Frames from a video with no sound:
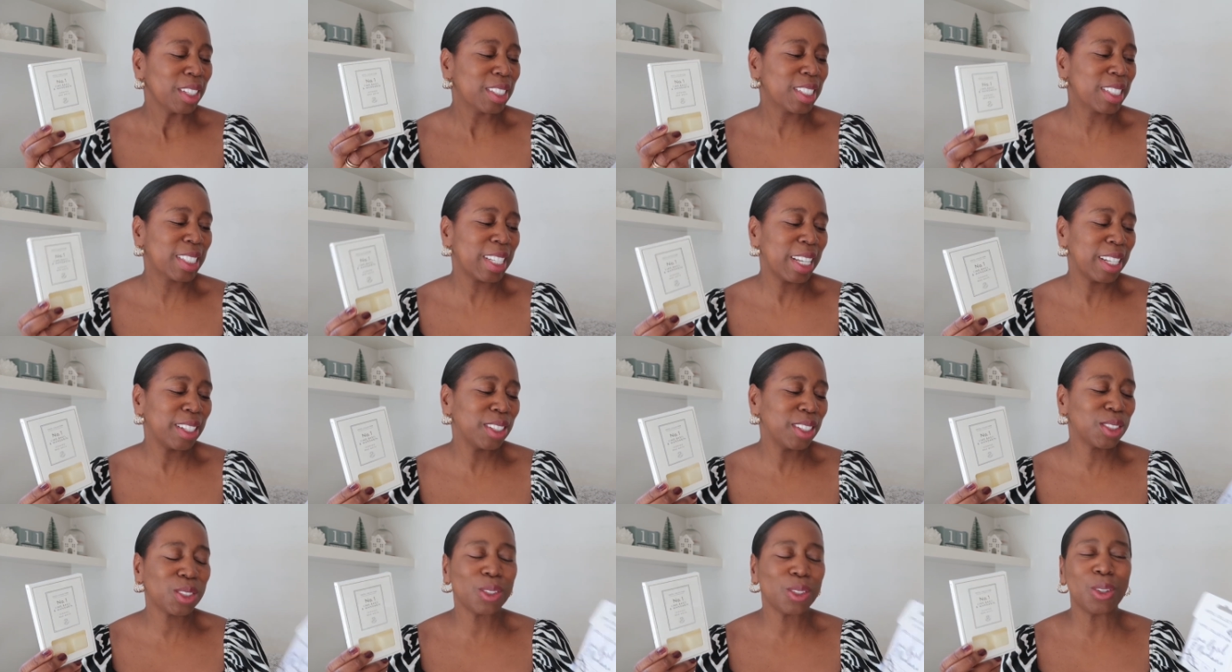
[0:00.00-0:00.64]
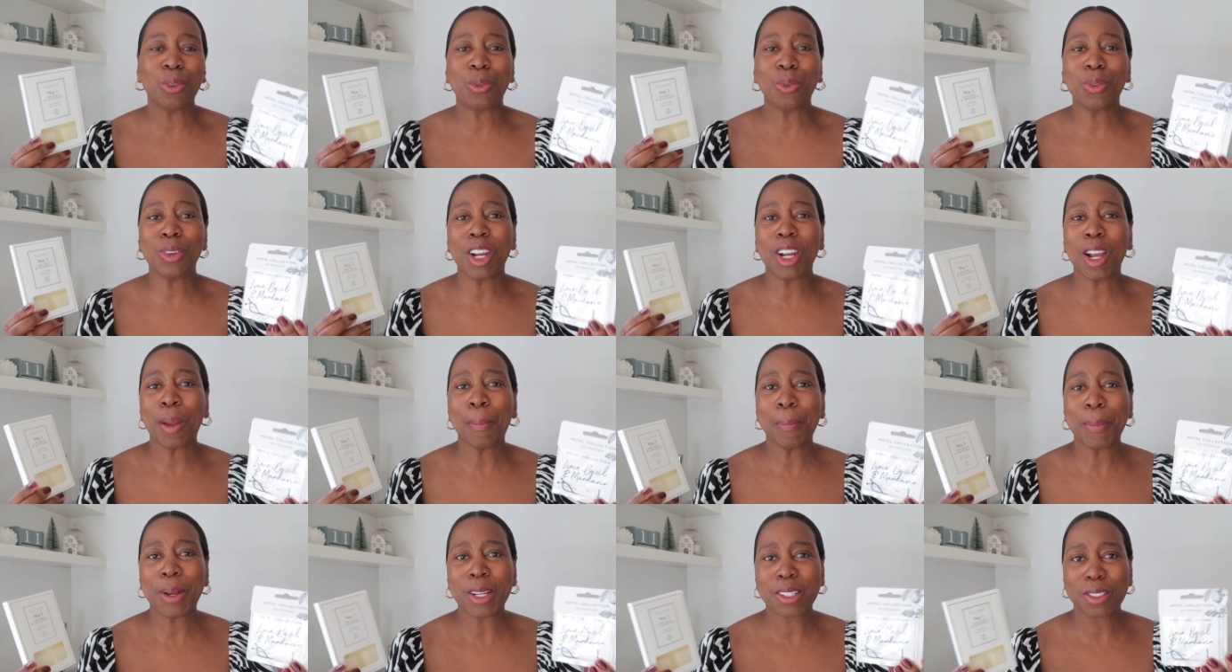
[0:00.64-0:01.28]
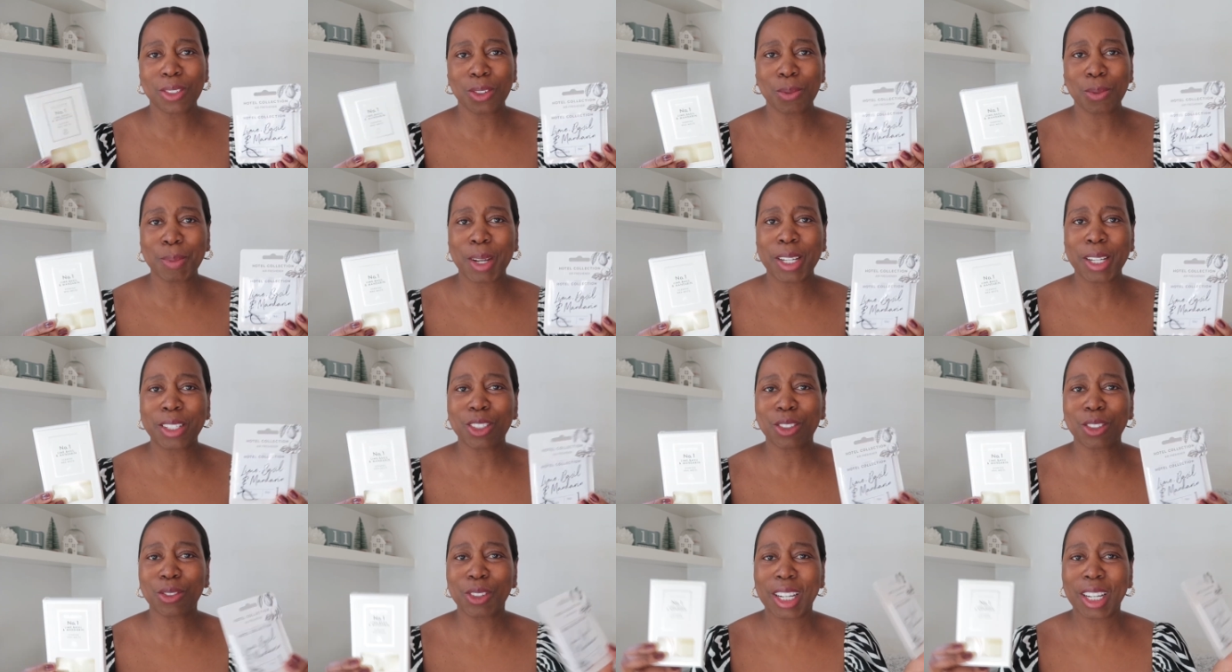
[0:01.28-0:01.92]
scent of lime basil
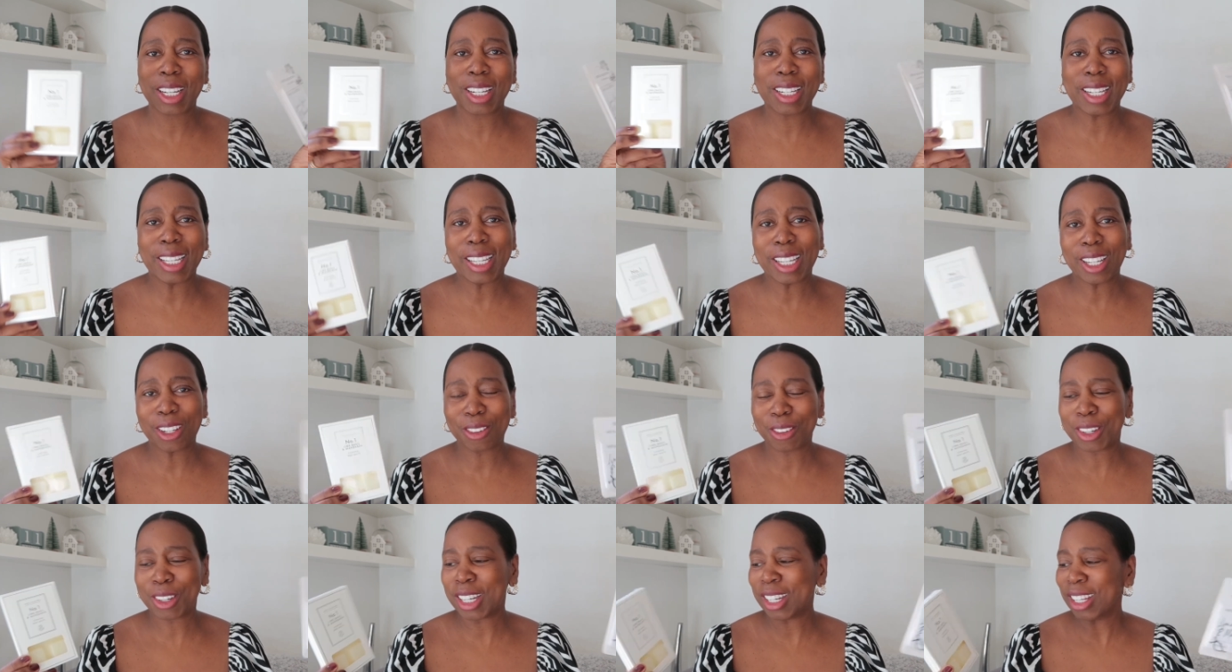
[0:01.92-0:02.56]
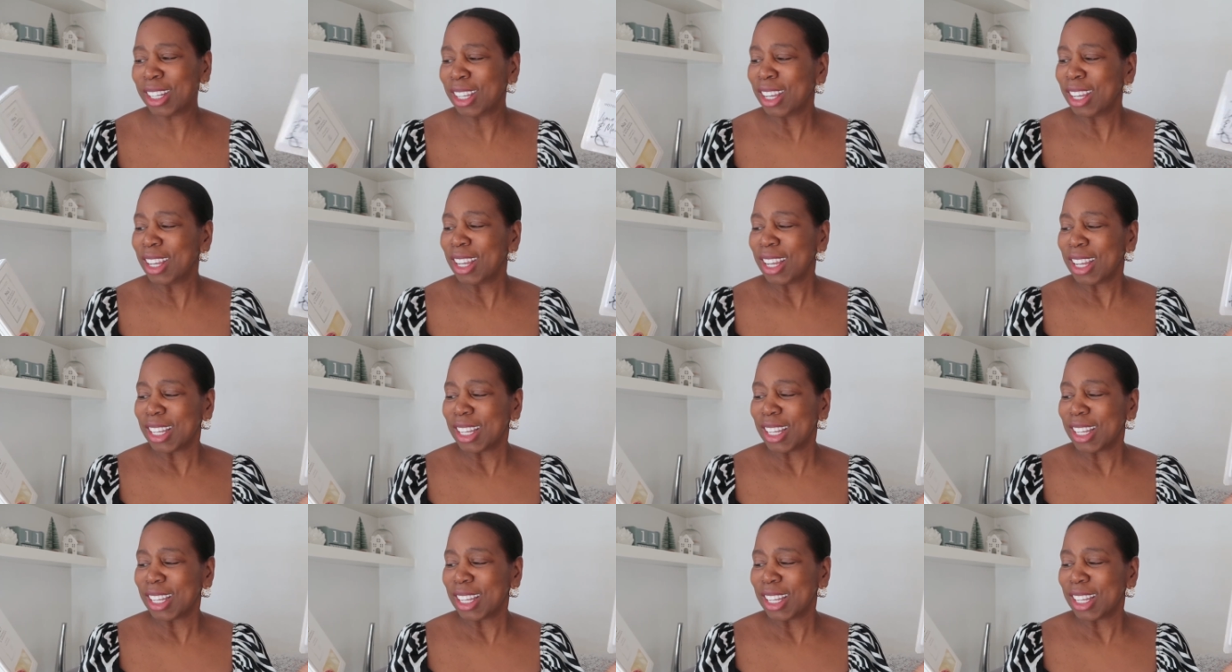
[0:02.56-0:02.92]
mandarin lingering.